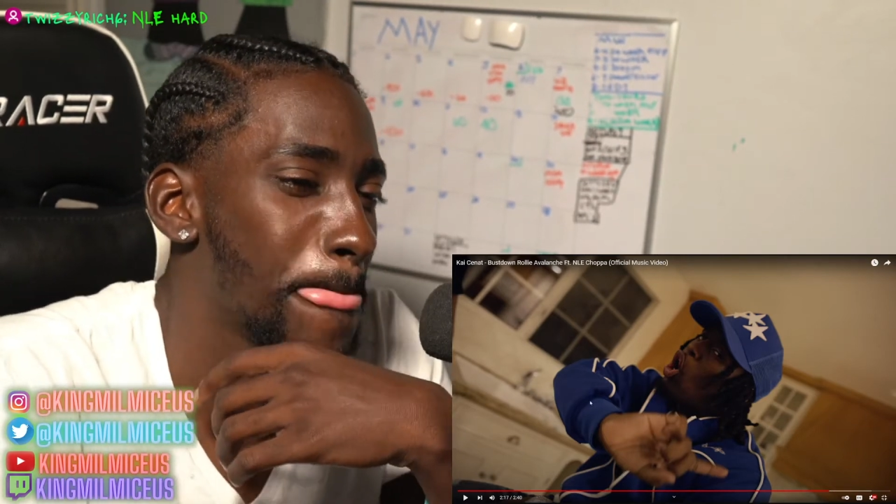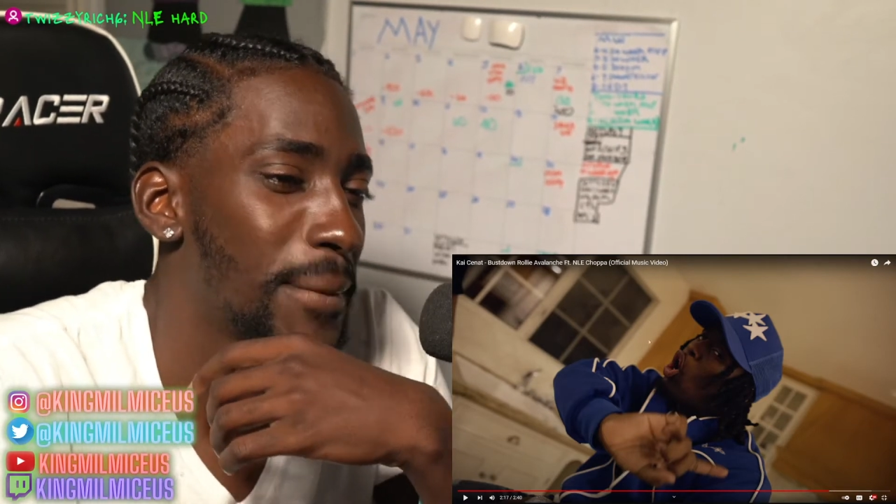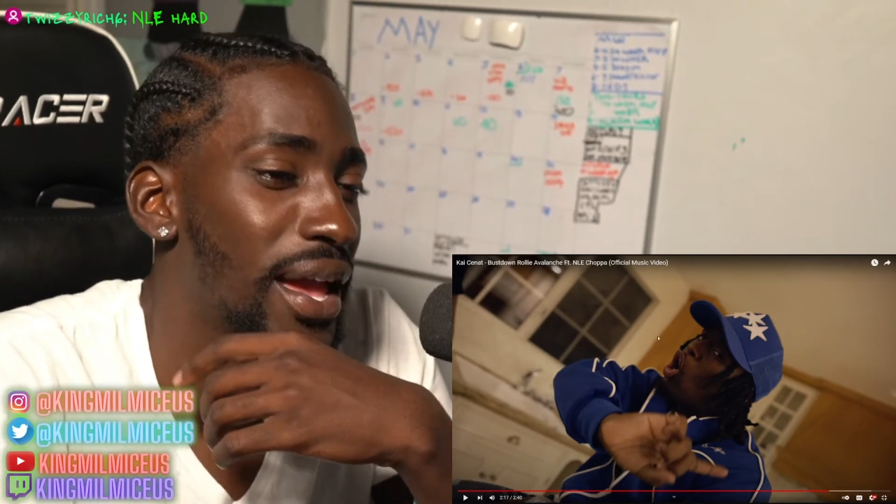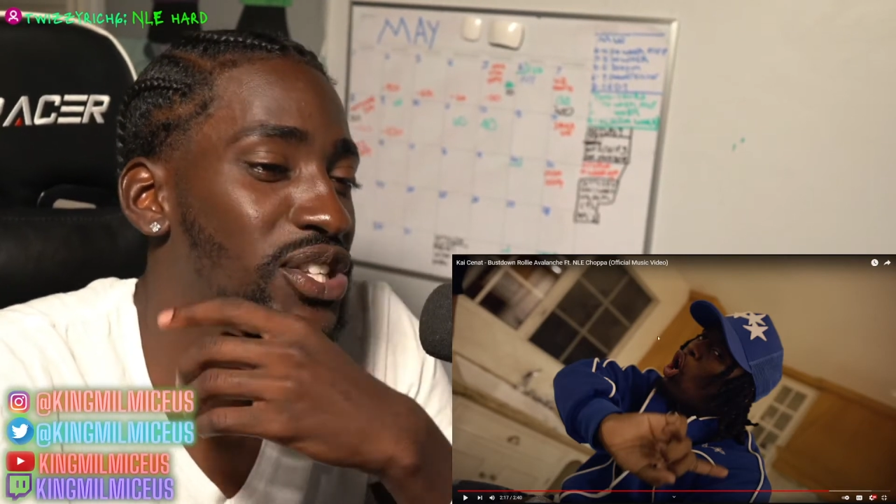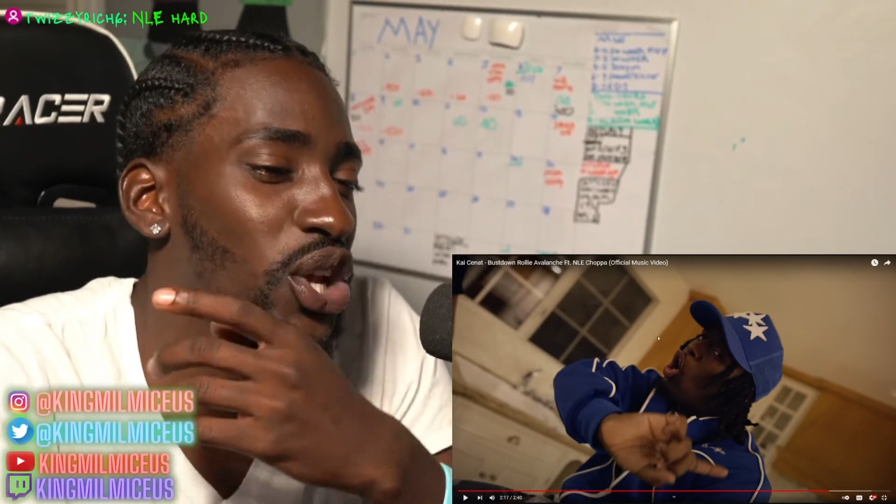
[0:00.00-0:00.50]

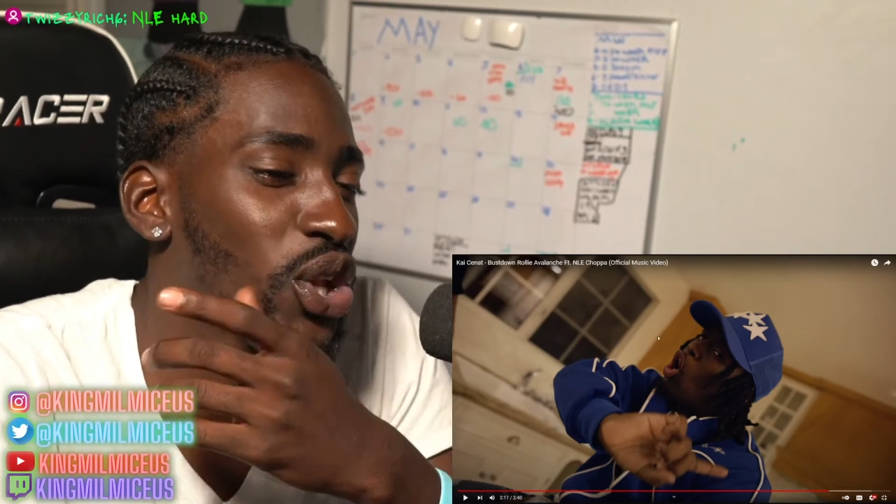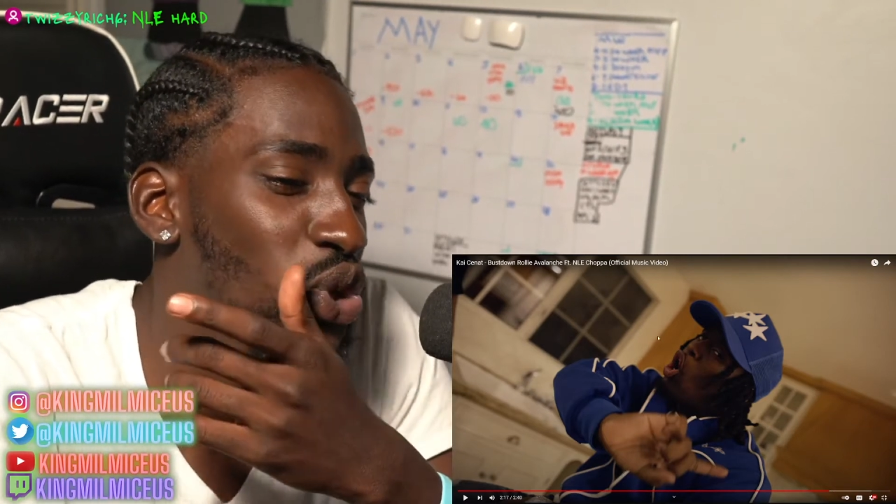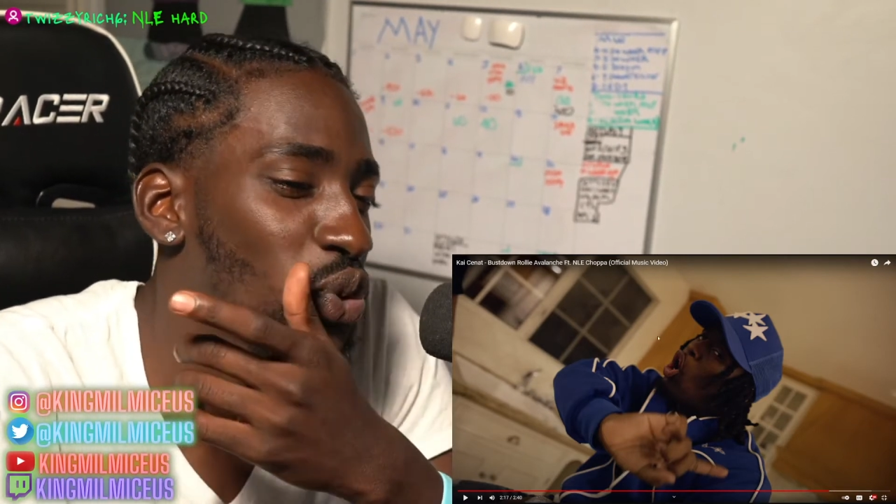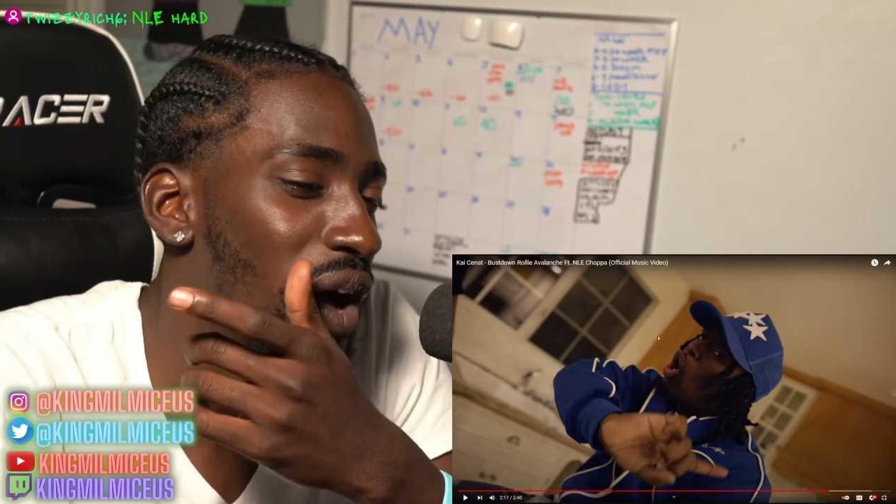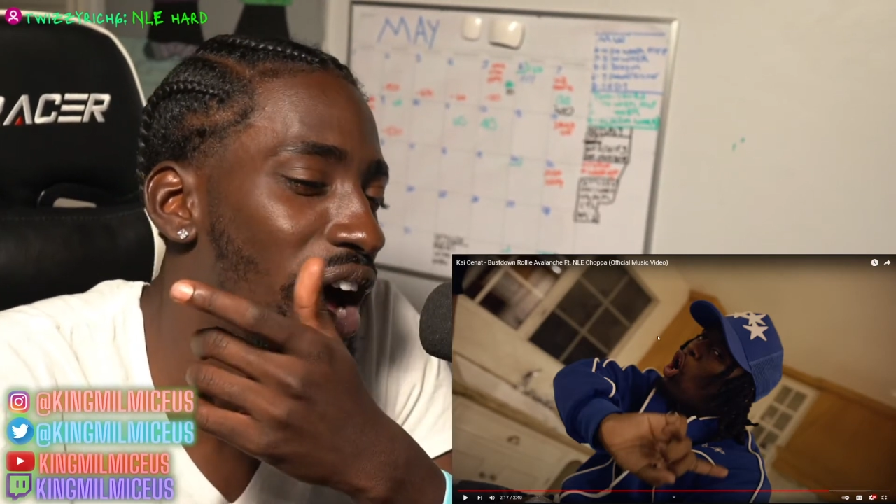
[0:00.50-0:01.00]
It's gonna
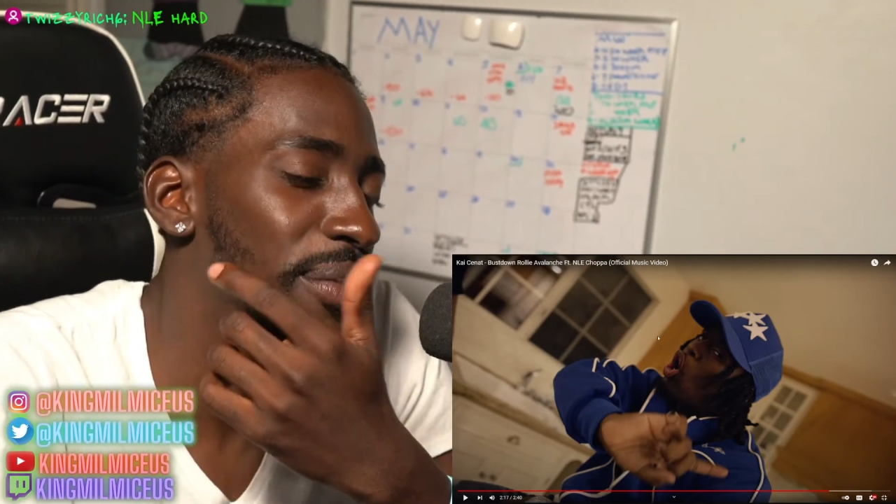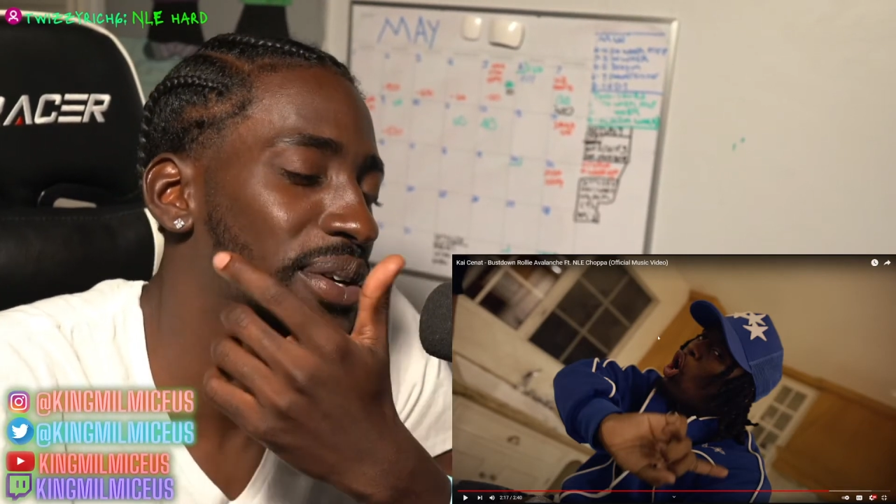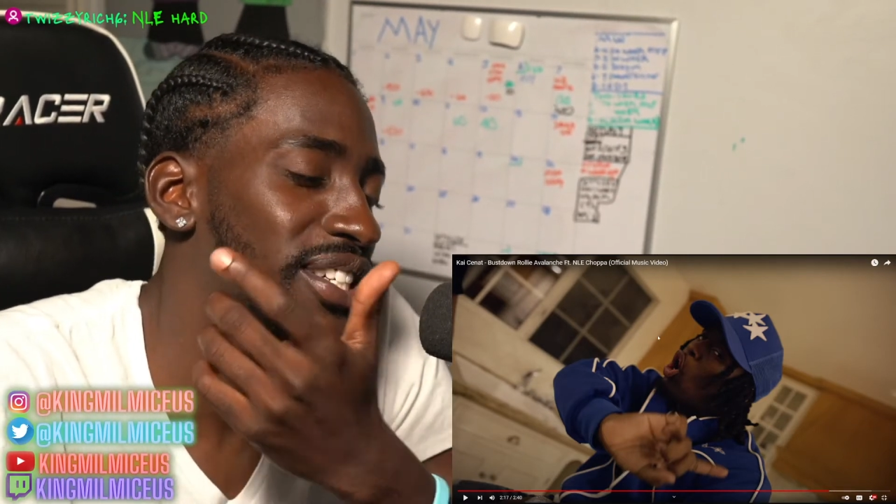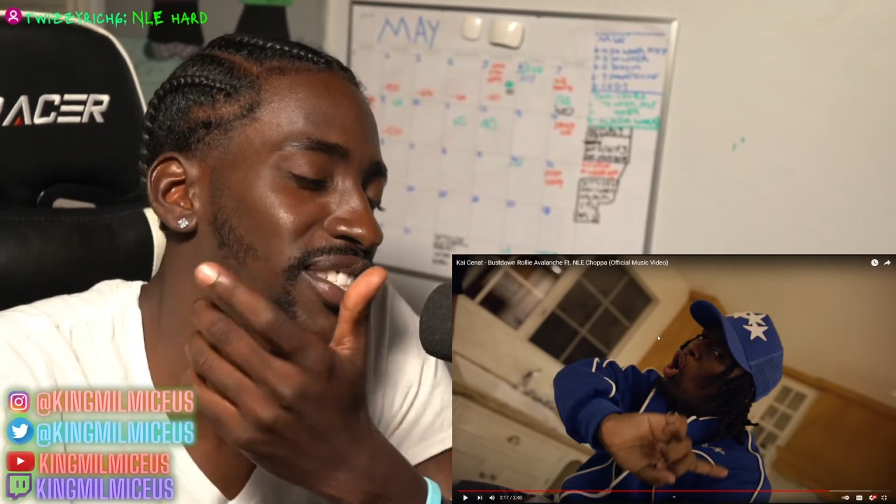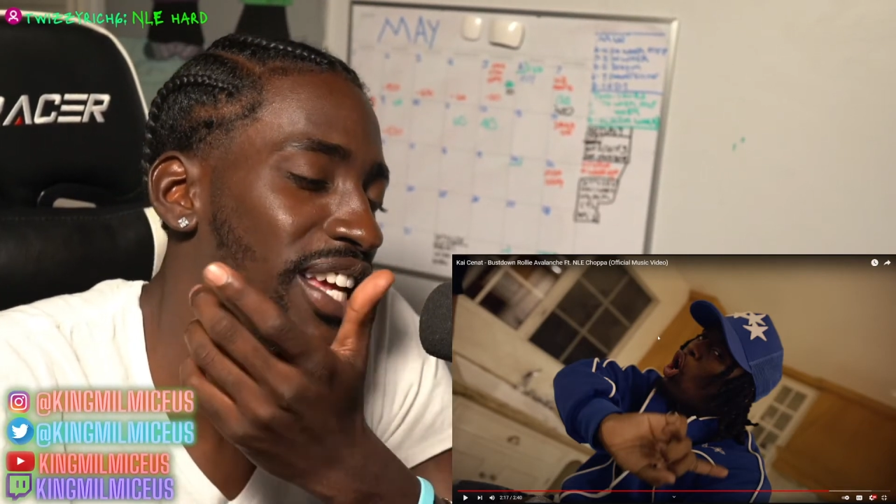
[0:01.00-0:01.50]
do well
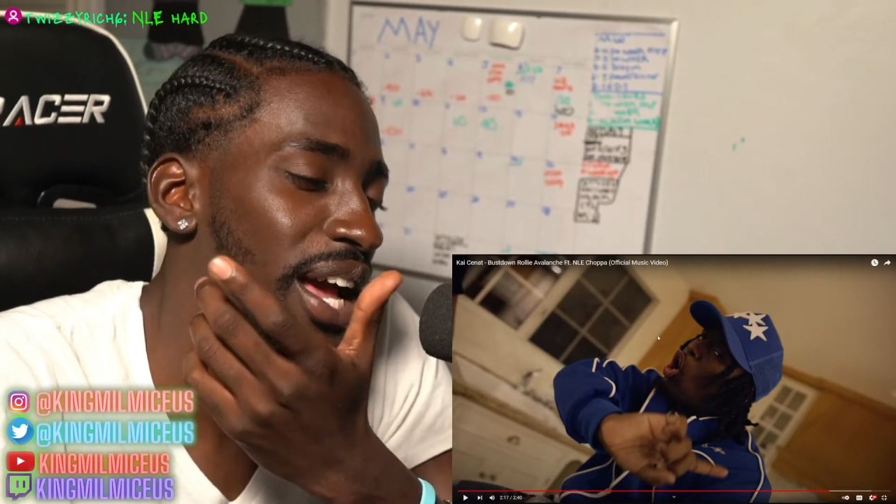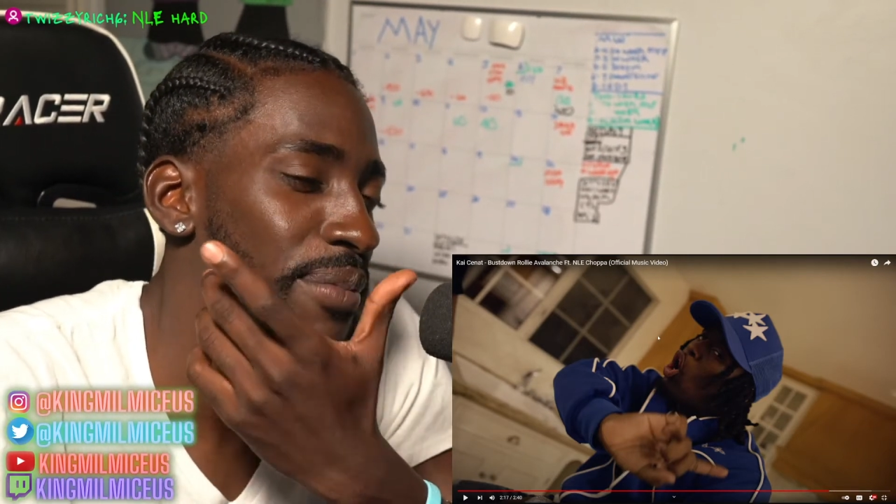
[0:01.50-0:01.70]
because they got